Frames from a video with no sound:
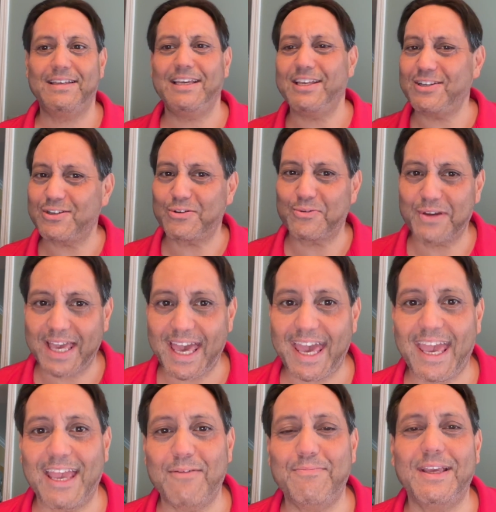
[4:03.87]
it's
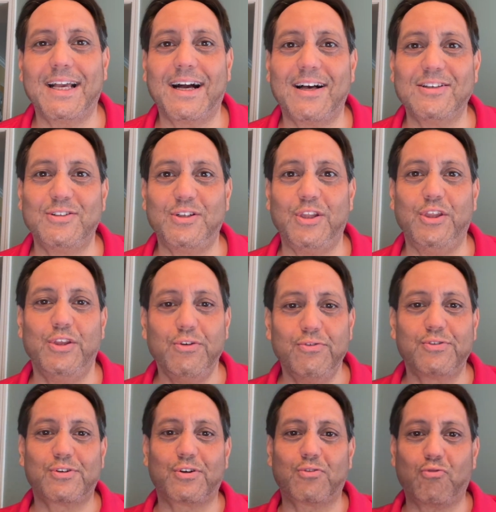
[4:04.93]
okay because the
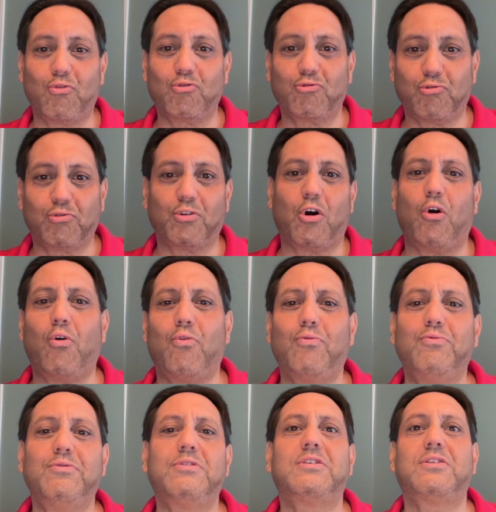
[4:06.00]
user, quote unquote,
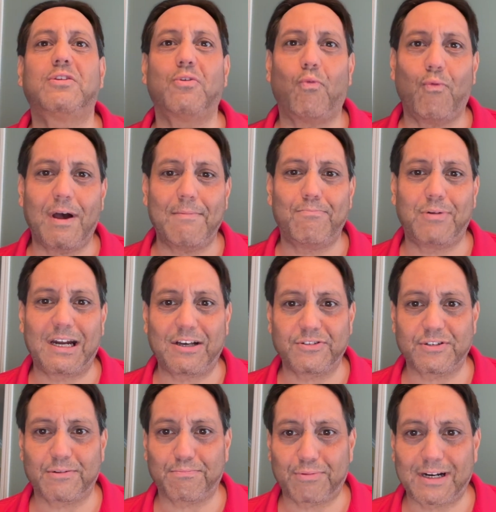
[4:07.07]
owns the web
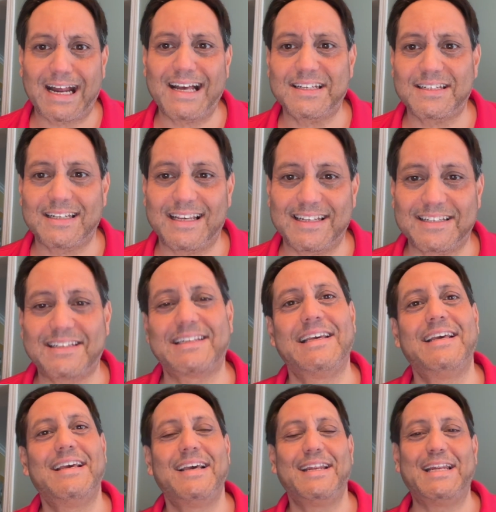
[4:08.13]
browser process.
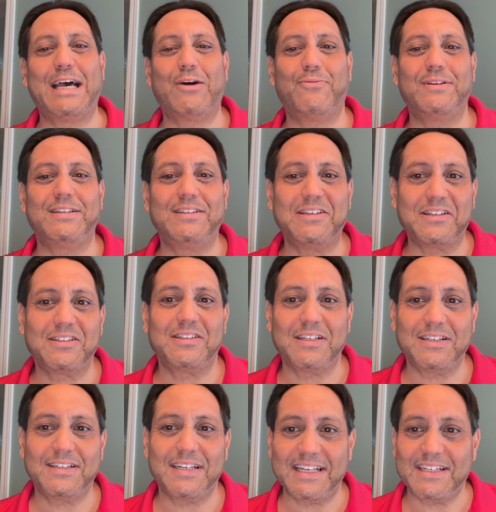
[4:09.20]
Now, it
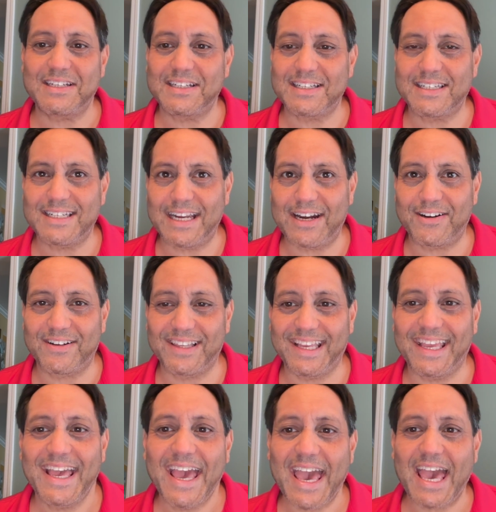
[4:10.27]
doesn't
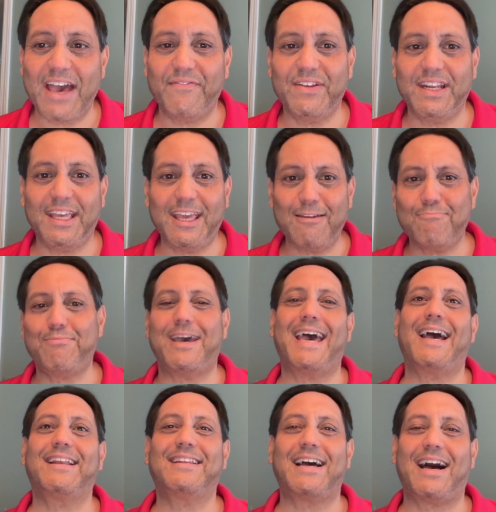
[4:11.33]
necessarily have an
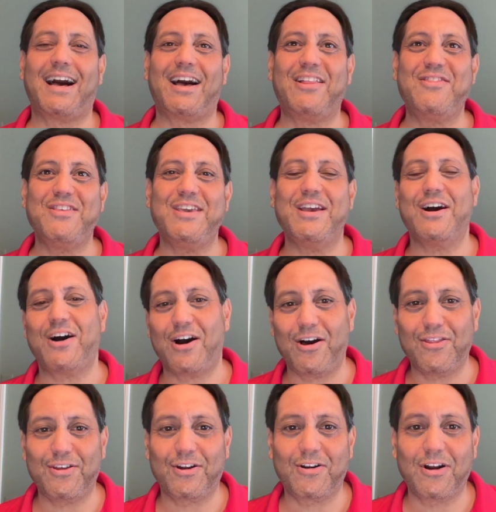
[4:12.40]
impact on the
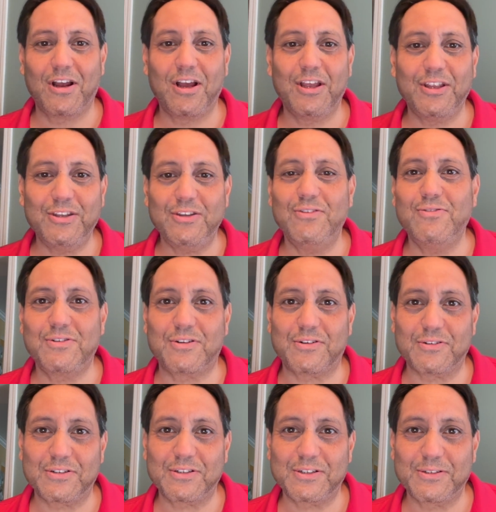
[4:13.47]
other
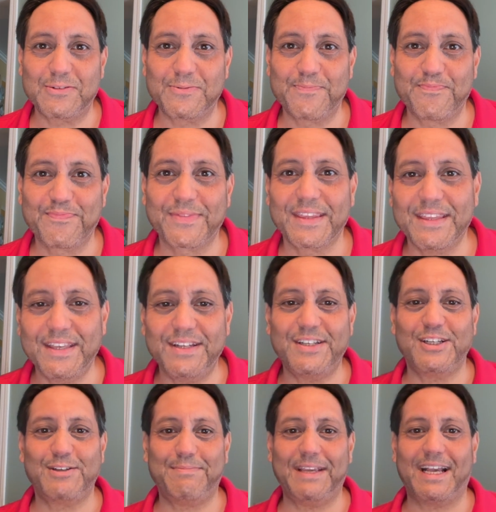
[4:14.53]
users. This
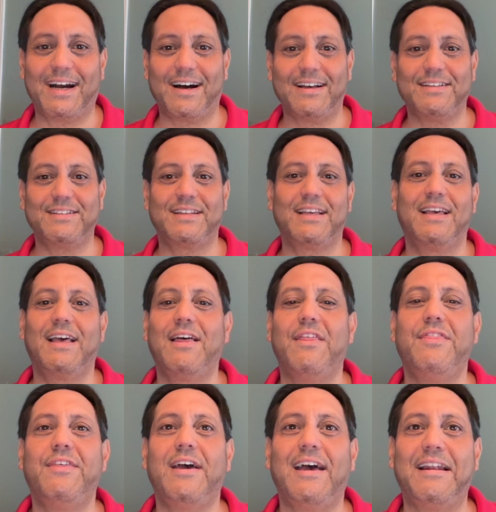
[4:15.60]
is because
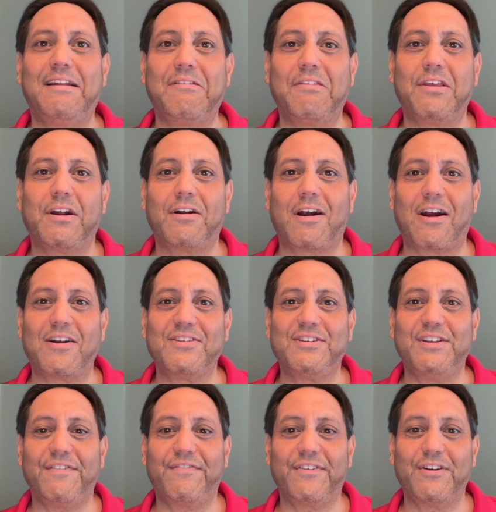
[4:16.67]
that there are
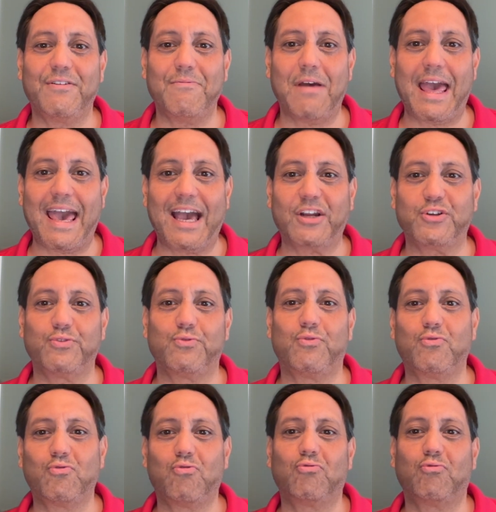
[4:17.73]
different actual,
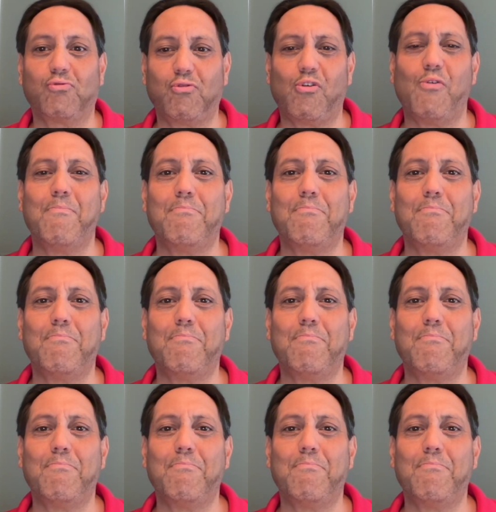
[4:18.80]
quote unquote,